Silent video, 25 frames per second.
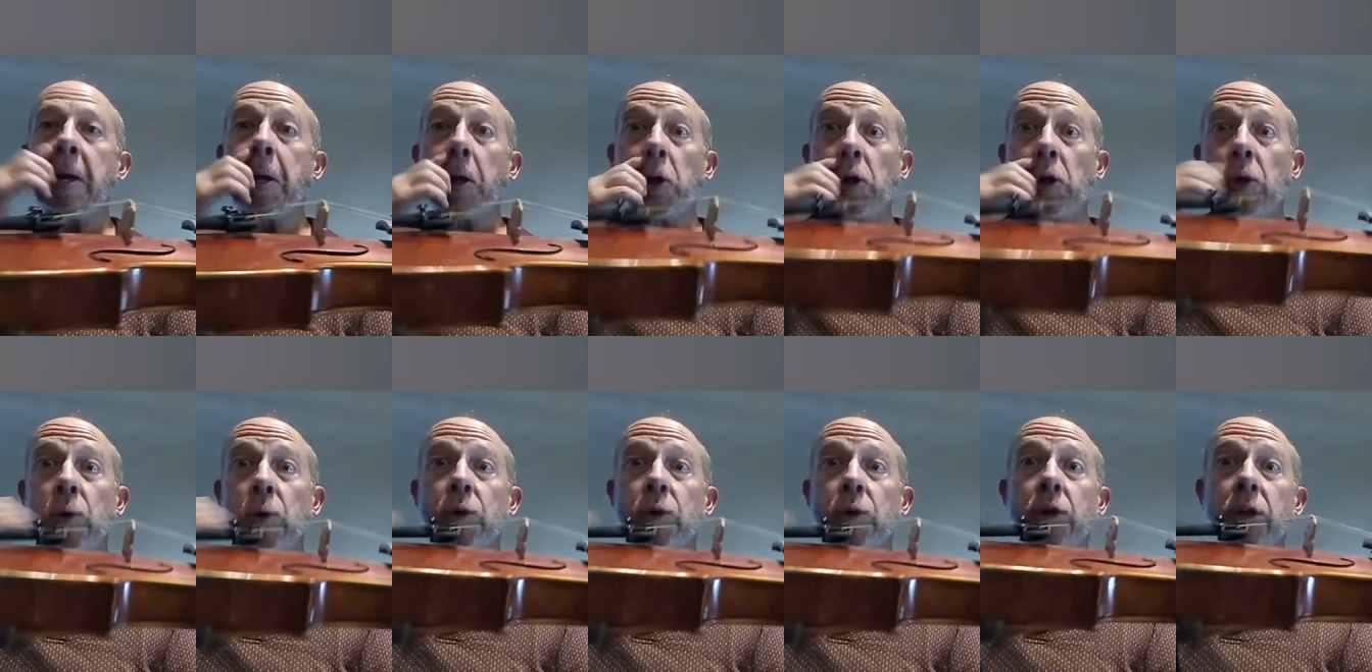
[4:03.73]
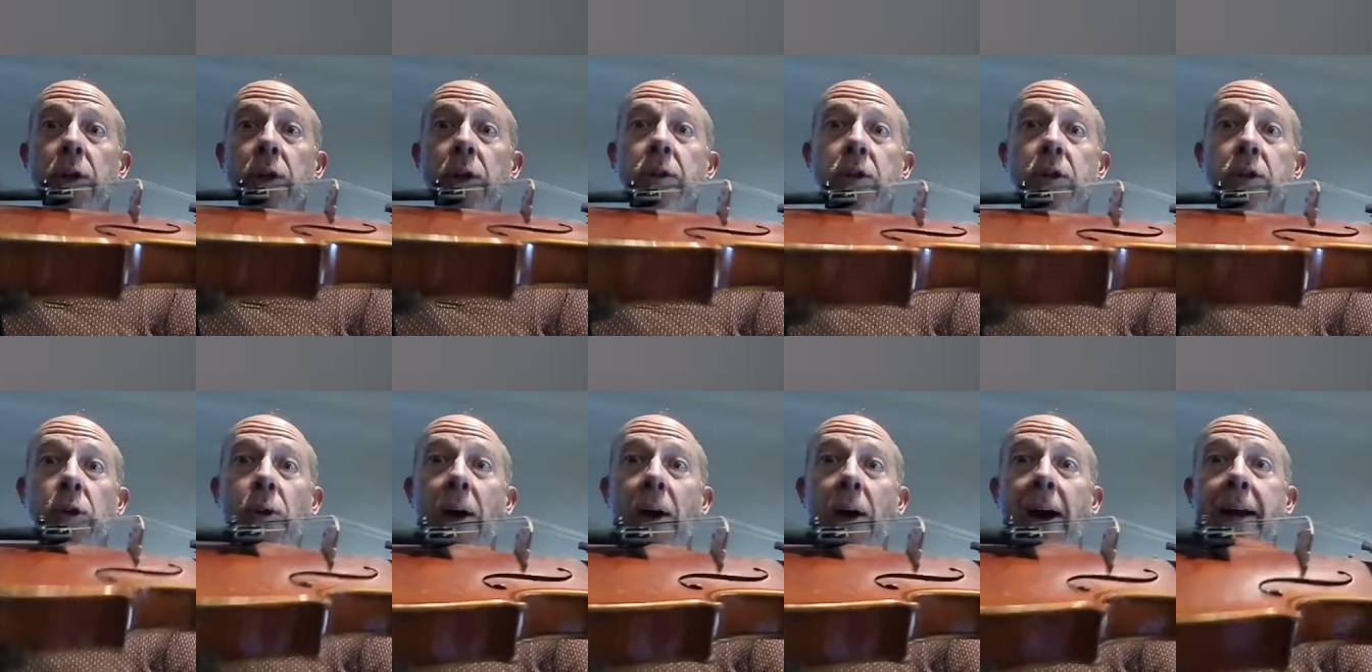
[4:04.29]
you should
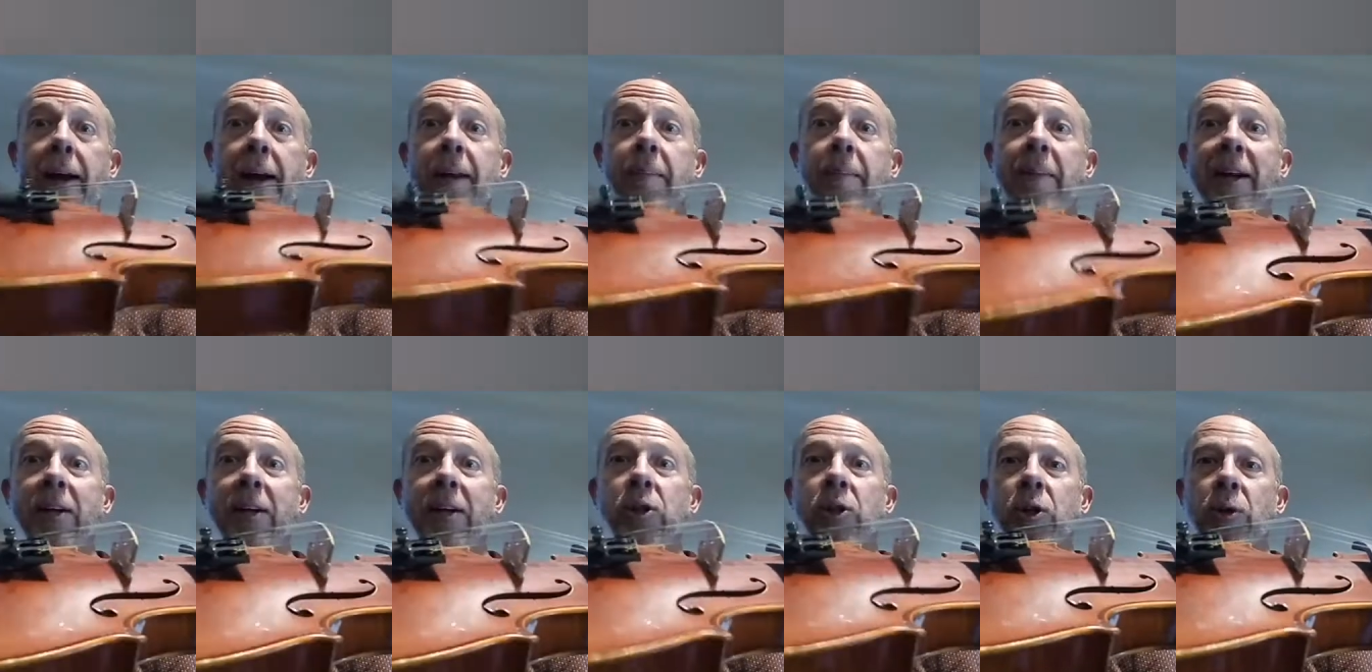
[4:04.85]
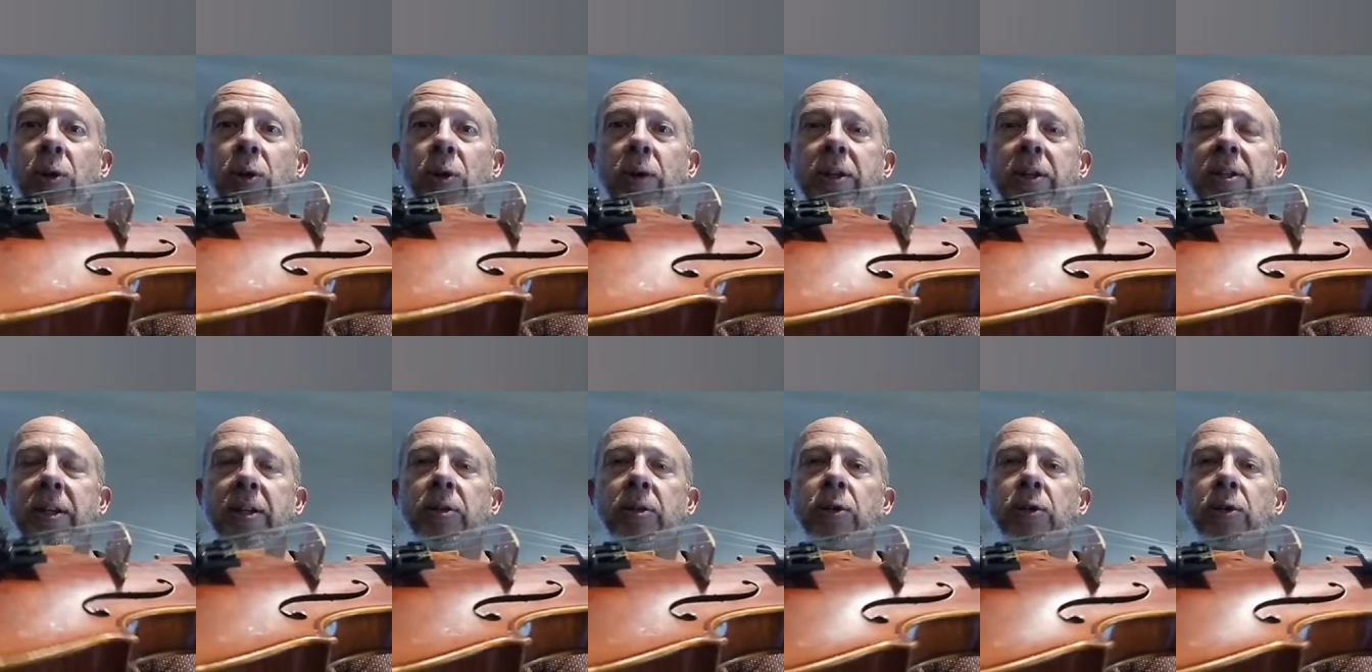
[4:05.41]
try to make sure it's
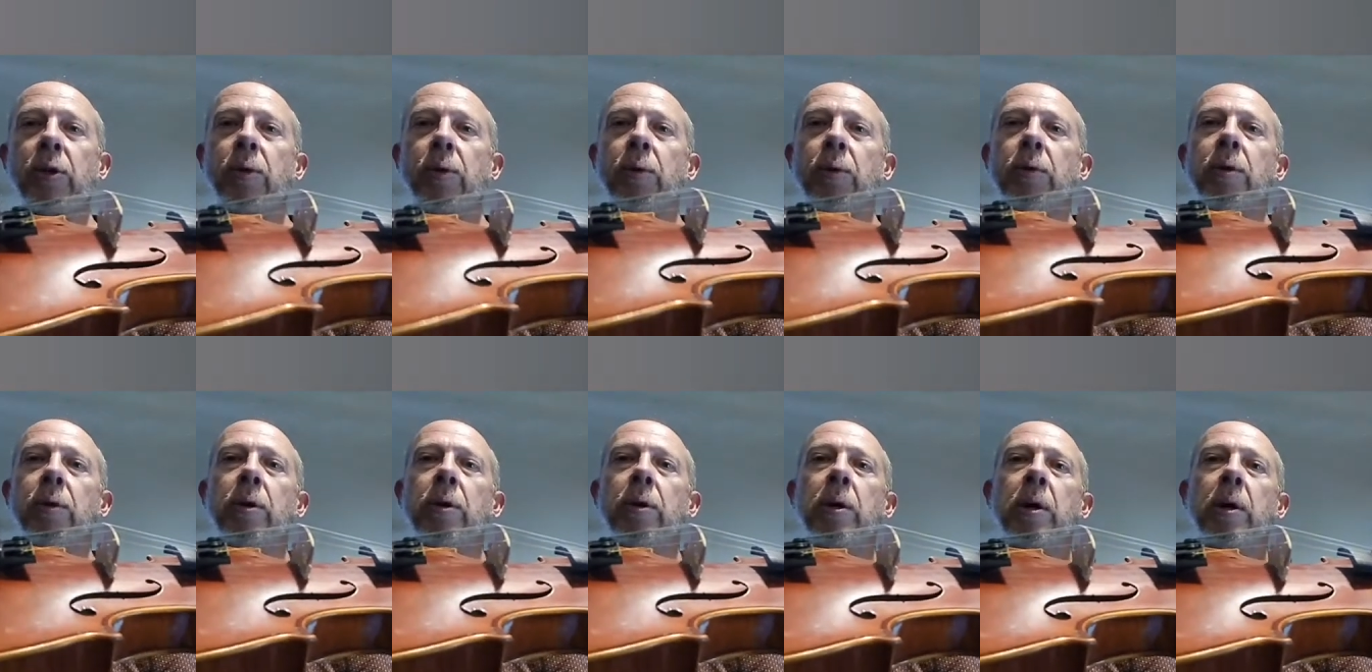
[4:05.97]
in tune.